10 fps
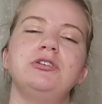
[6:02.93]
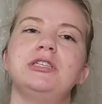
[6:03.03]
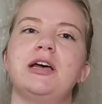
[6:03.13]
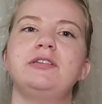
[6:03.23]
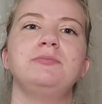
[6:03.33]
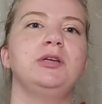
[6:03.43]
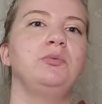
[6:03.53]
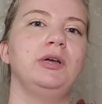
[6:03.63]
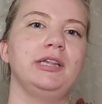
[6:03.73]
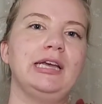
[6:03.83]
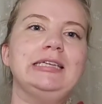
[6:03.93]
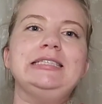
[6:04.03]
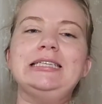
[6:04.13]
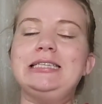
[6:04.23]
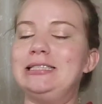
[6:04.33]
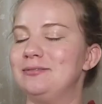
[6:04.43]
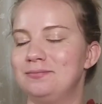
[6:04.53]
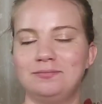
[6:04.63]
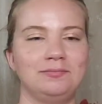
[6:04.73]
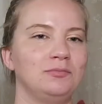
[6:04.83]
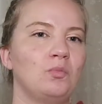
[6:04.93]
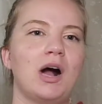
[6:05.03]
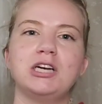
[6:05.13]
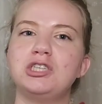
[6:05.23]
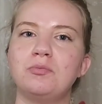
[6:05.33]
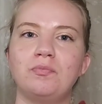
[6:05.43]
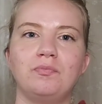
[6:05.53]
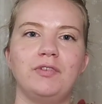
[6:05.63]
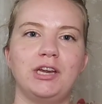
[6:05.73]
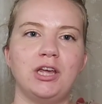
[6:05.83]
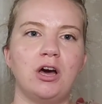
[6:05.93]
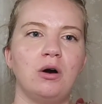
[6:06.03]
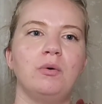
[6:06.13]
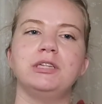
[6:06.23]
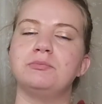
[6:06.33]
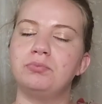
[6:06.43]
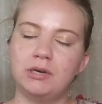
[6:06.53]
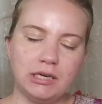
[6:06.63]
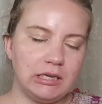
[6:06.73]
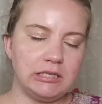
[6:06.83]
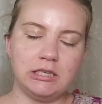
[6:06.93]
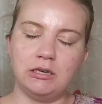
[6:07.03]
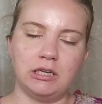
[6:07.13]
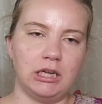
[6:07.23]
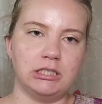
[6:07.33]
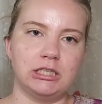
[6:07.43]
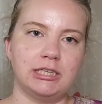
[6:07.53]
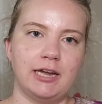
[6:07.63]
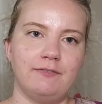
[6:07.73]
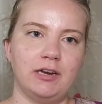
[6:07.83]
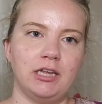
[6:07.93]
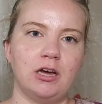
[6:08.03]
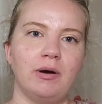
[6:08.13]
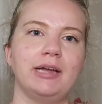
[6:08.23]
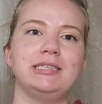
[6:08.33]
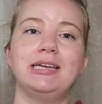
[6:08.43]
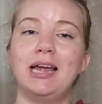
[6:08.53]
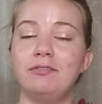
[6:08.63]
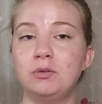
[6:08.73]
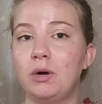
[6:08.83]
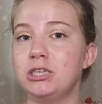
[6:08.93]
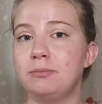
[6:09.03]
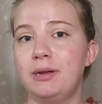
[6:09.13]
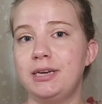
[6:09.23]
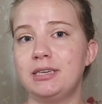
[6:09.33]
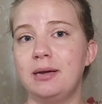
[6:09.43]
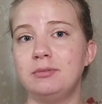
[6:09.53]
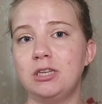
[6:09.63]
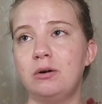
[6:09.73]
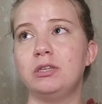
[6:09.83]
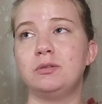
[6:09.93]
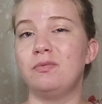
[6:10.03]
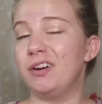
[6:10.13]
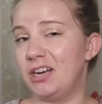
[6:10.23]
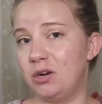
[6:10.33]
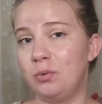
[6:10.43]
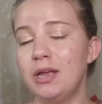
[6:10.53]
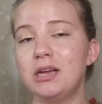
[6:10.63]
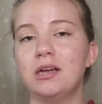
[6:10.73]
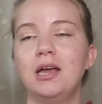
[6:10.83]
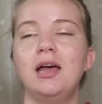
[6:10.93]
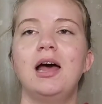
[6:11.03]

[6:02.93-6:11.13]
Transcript: You just have to be willing to watch the video. It's a pretty easy to understand video. I did have to watch it many times though. It's very quick.